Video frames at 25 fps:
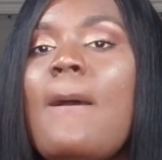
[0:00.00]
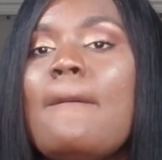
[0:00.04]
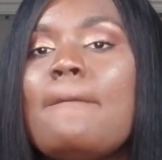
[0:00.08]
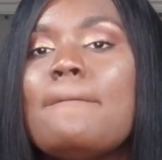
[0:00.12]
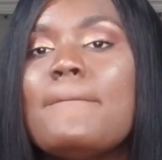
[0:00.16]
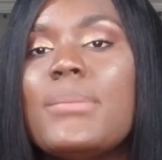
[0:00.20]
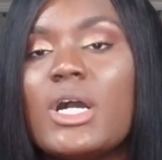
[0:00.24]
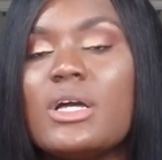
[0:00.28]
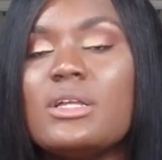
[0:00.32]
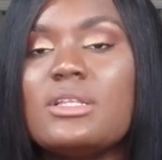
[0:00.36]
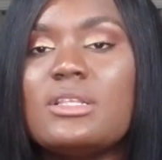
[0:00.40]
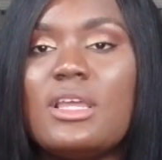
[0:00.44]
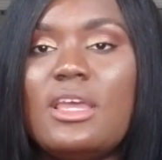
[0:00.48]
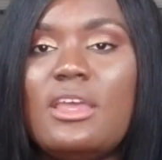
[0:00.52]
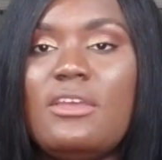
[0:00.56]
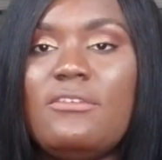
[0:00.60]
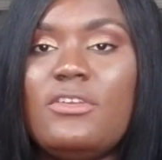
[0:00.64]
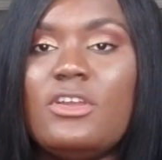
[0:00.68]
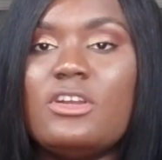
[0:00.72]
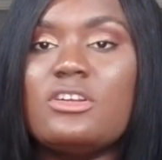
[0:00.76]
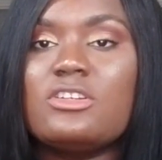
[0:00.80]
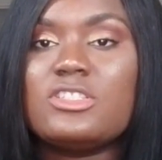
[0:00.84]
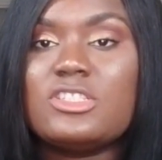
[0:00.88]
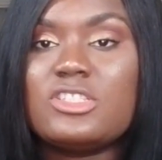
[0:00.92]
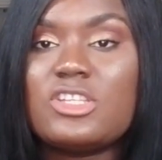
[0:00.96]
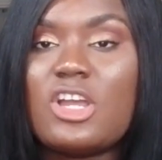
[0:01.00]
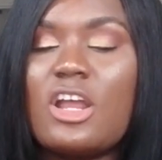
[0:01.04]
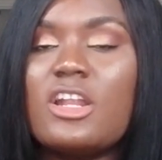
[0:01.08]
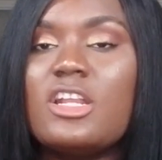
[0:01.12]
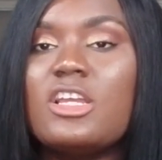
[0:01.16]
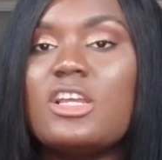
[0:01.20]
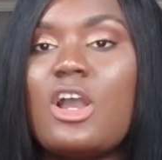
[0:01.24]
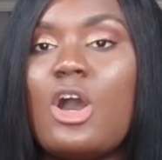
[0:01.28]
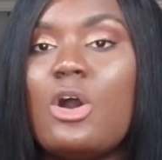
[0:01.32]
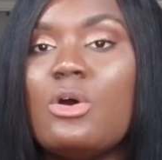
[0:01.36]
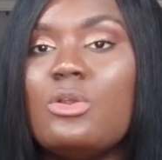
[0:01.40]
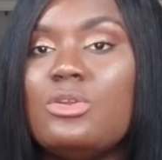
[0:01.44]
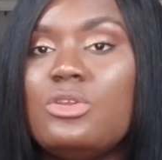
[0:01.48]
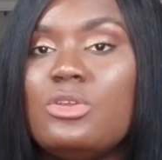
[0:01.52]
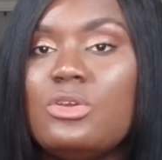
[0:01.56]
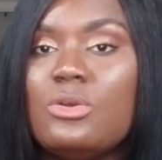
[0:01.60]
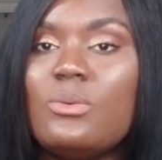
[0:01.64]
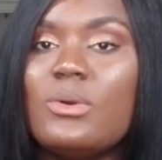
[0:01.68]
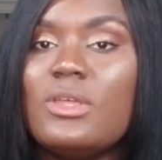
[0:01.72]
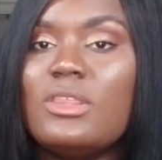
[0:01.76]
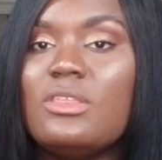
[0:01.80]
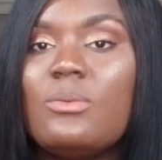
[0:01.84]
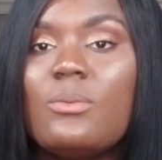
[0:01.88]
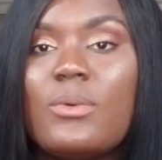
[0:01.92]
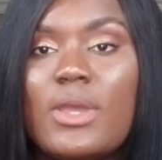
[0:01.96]
But if you're starting out new
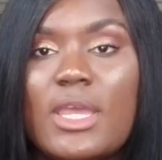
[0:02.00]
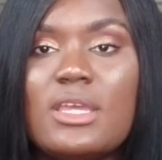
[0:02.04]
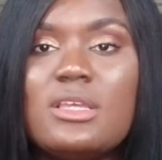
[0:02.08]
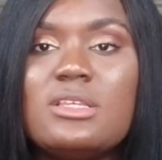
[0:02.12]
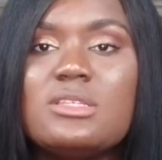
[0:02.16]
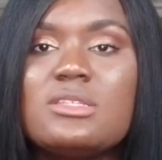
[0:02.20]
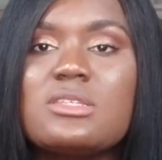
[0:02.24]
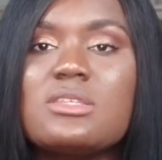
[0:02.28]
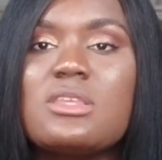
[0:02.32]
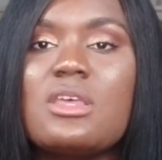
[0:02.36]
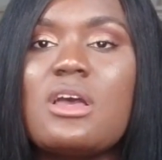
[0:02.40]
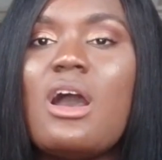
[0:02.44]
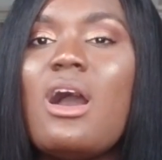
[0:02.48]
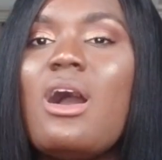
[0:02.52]
with wigs,